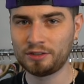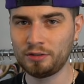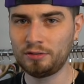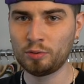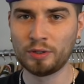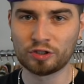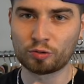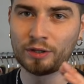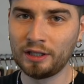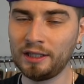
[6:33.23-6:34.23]
YouTube is
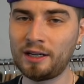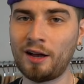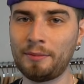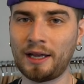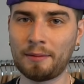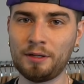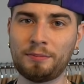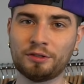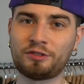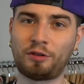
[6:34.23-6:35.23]
really coming at
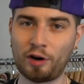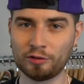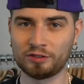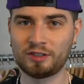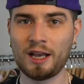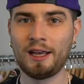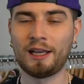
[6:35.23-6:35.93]
people's throats